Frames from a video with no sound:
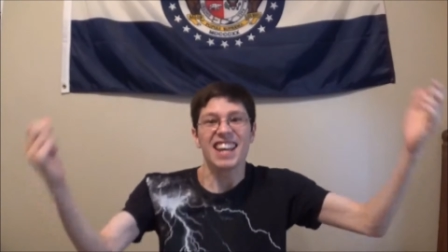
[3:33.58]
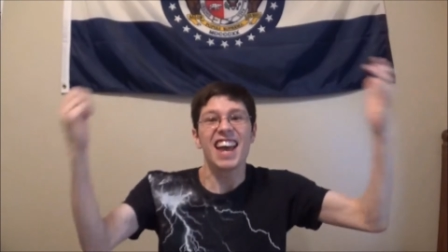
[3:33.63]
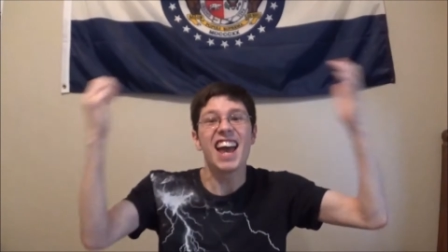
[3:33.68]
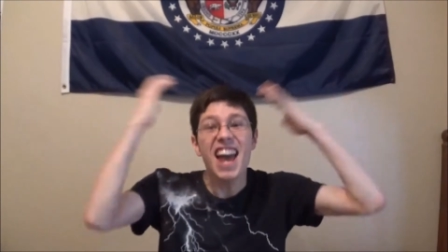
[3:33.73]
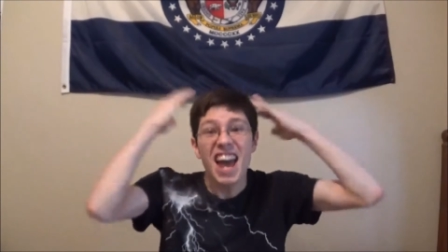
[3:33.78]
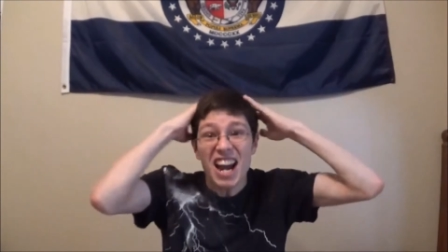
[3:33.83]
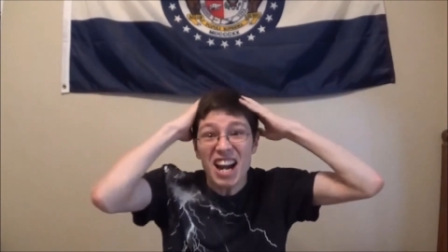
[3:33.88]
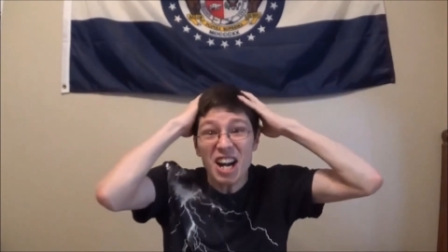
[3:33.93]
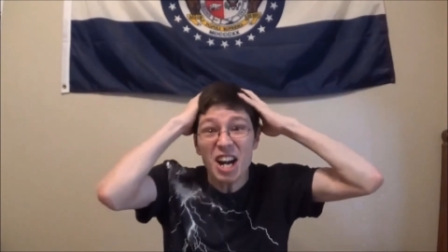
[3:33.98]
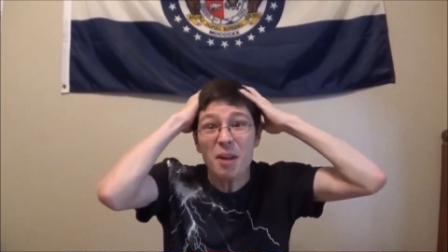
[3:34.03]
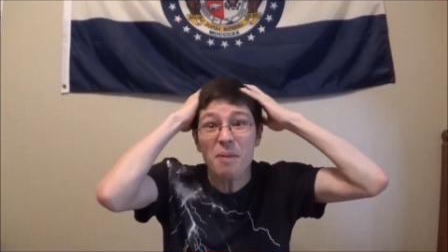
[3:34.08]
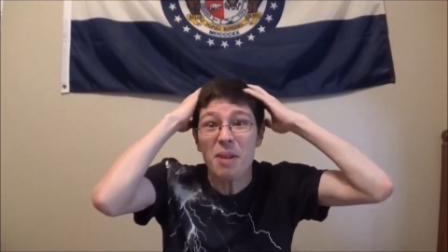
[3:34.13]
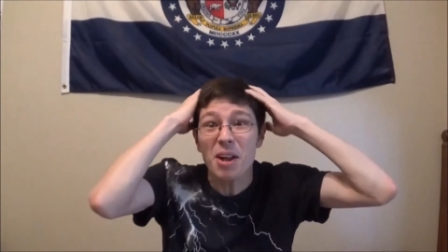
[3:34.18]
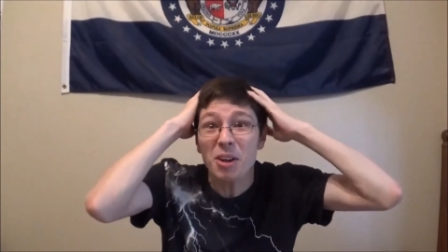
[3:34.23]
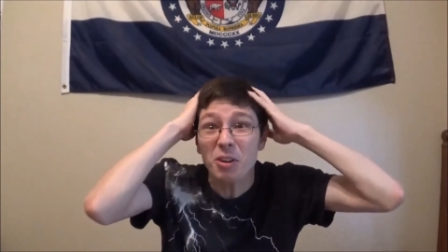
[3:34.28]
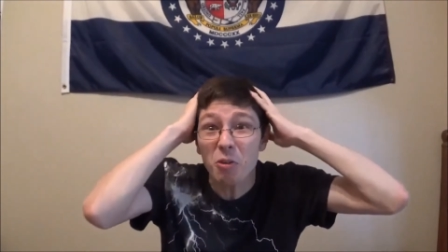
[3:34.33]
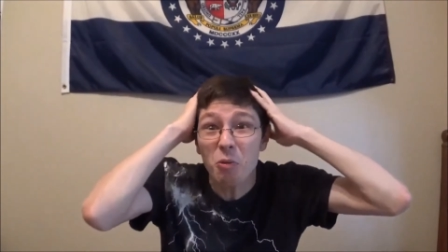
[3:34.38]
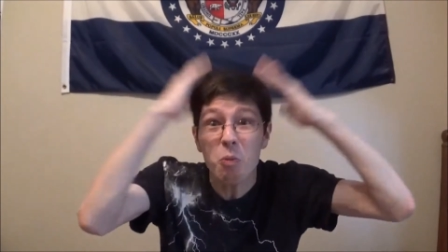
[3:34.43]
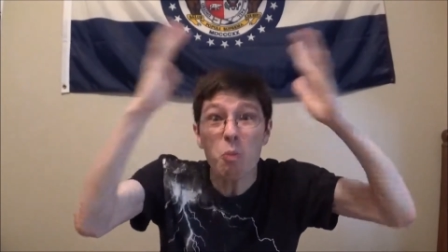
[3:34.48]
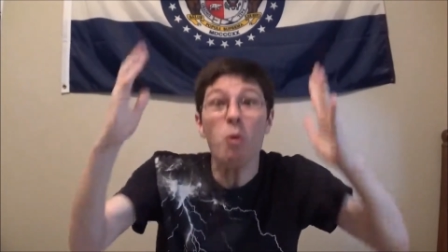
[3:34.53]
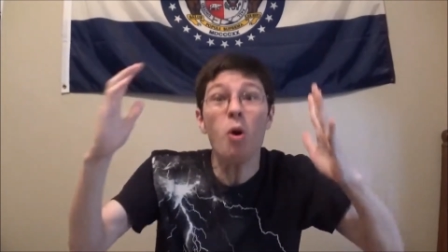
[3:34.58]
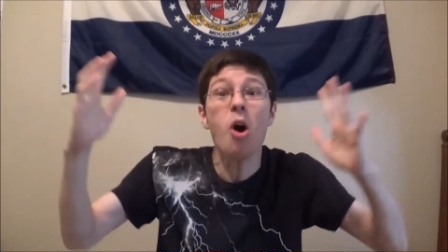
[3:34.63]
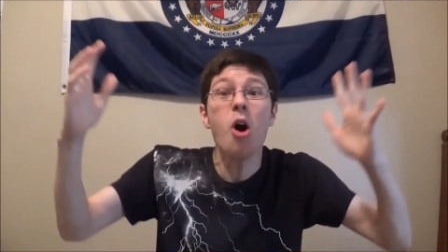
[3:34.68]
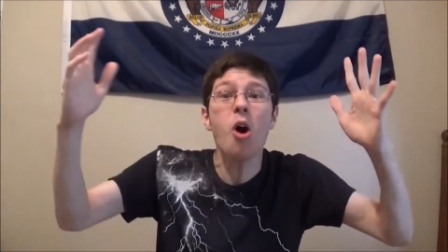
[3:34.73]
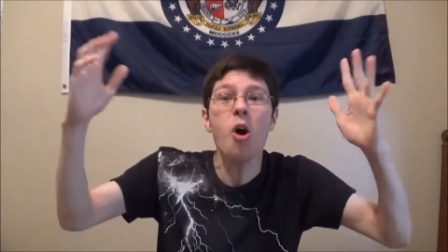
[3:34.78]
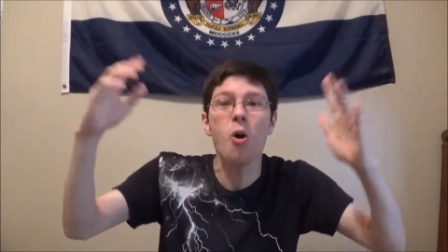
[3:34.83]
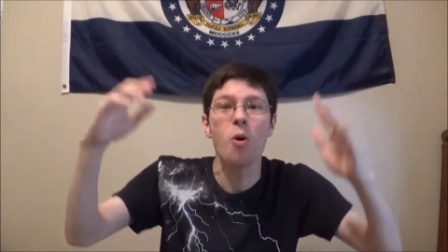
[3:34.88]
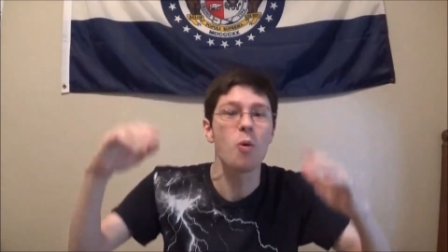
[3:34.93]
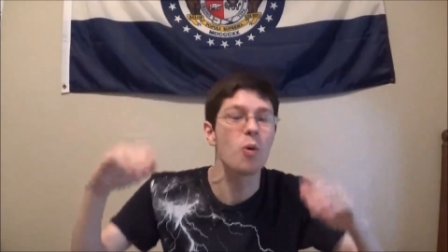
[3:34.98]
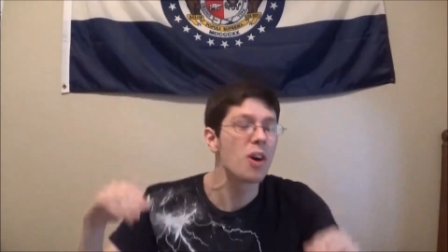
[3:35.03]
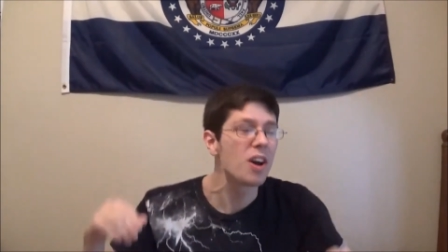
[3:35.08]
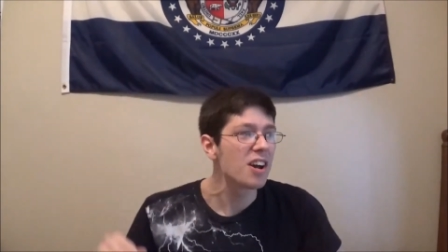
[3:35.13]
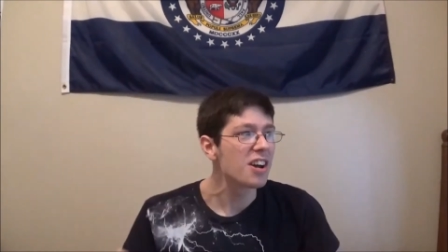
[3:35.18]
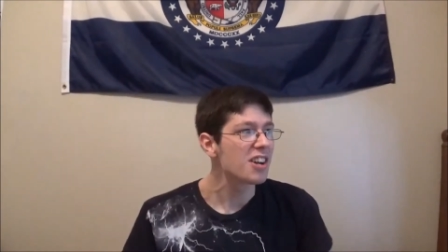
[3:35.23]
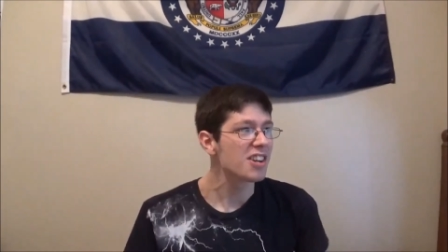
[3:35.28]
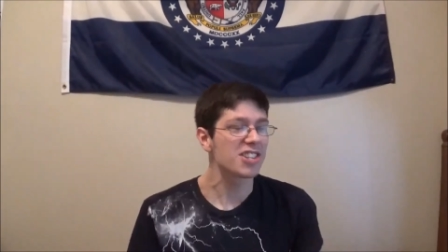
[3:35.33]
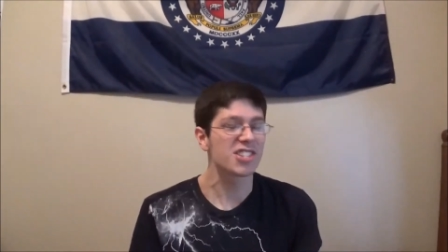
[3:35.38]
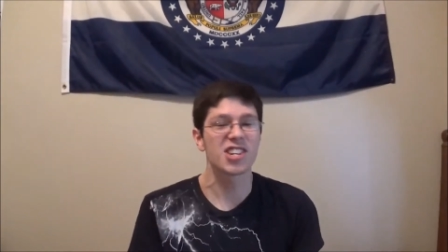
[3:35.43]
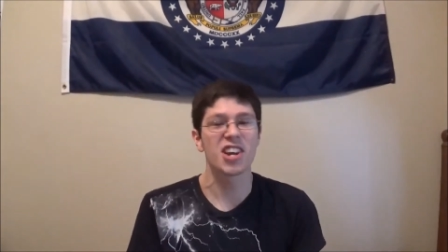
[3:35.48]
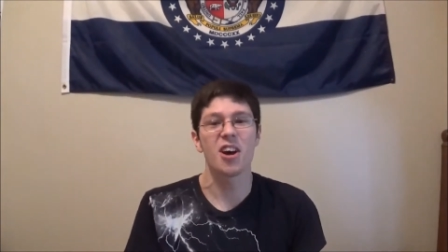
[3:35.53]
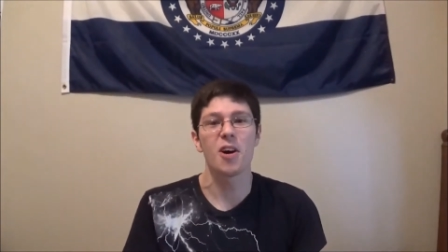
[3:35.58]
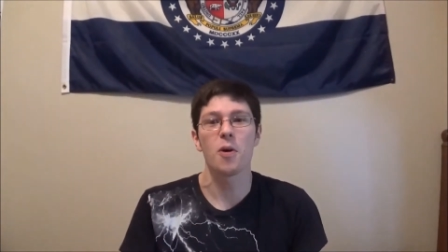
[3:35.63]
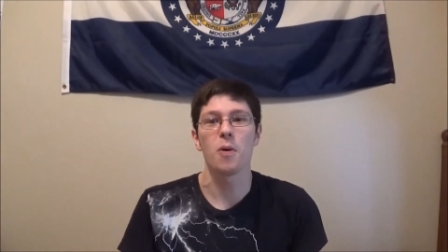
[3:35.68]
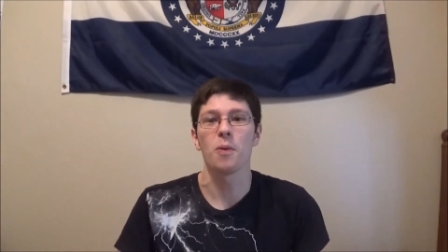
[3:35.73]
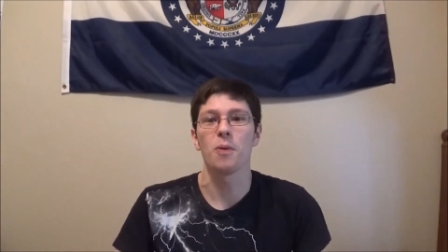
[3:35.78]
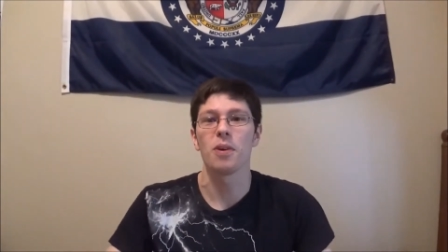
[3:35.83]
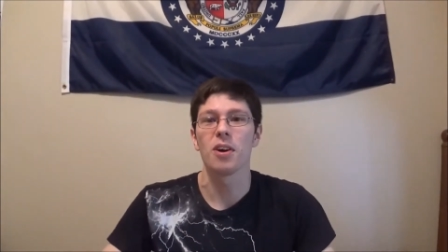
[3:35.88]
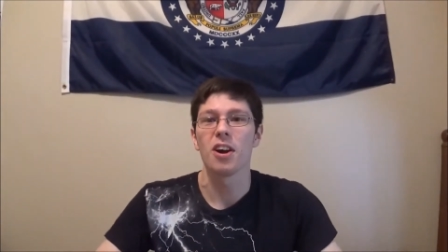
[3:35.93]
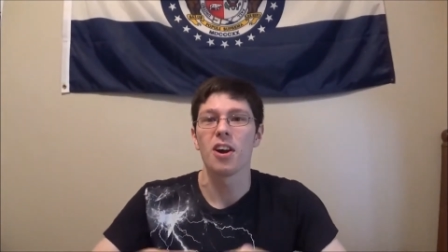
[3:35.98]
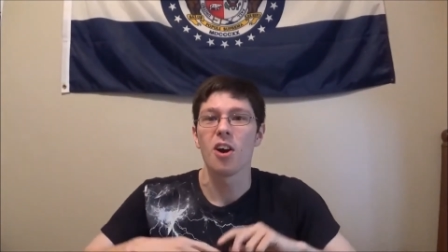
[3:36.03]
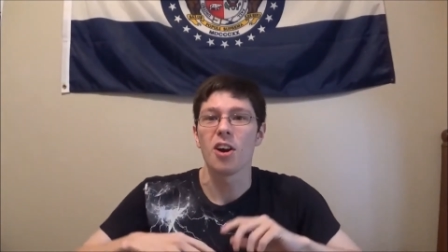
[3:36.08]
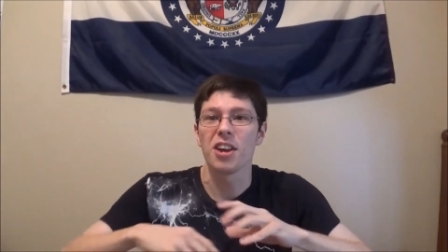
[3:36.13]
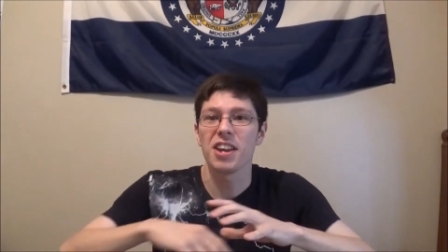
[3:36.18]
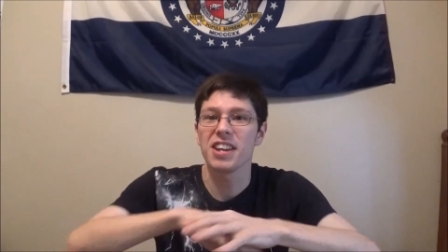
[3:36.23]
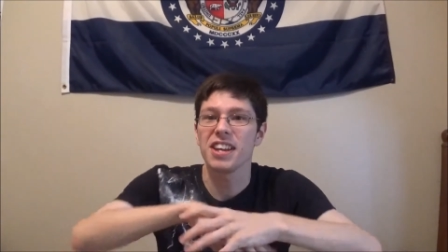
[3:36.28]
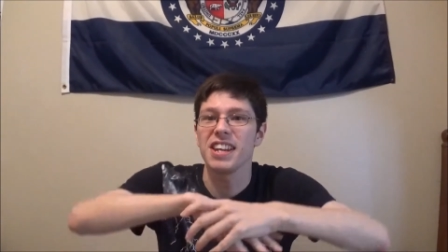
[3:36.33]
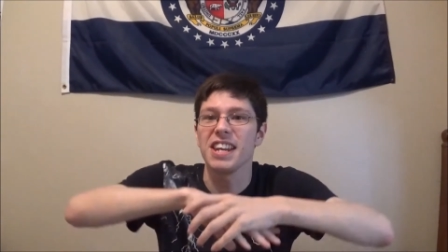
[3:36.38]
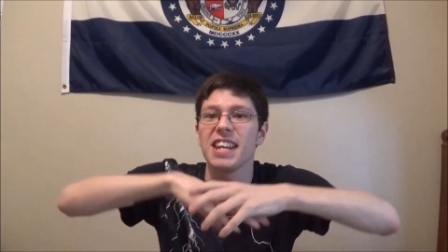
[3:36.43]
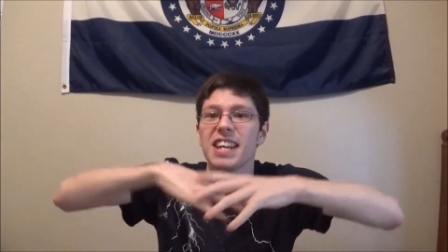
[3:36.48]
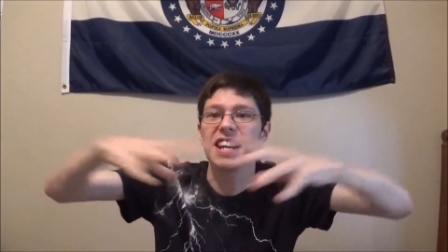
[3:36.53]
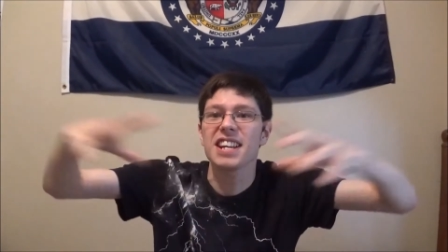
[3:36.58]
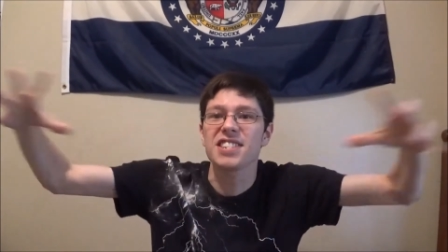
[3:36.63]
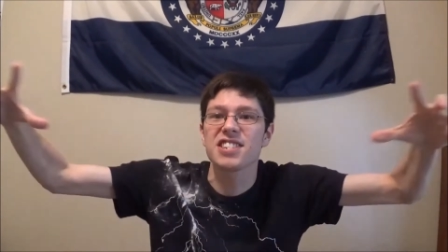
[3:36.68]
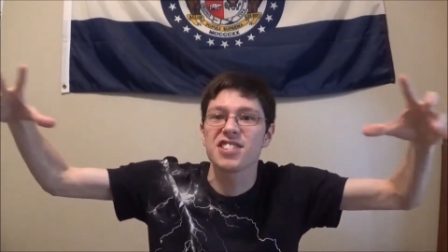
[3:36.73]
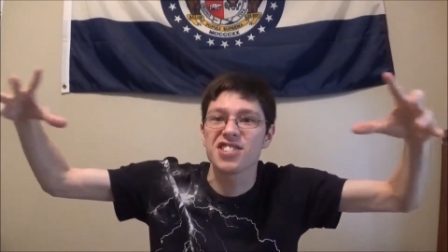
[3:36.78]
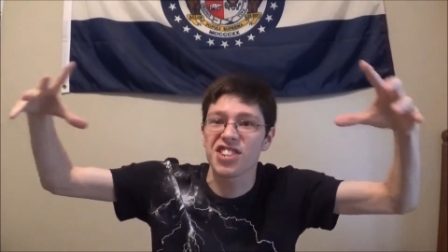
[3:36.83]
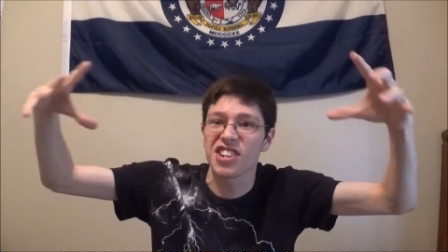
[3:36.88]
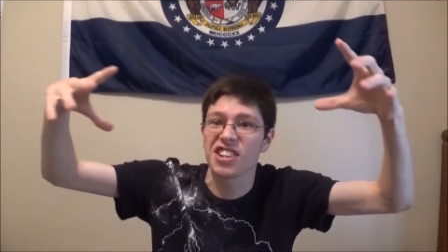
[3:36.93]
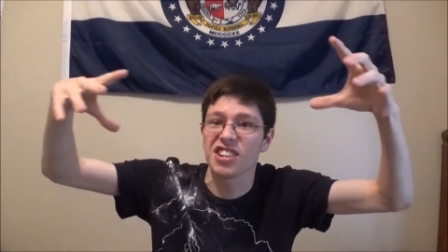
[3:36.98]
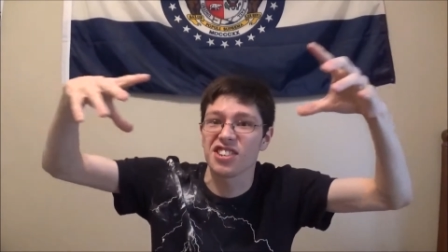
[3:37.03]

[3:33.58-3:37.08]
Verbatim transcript: and I'm like, whoa. So he, he gets this,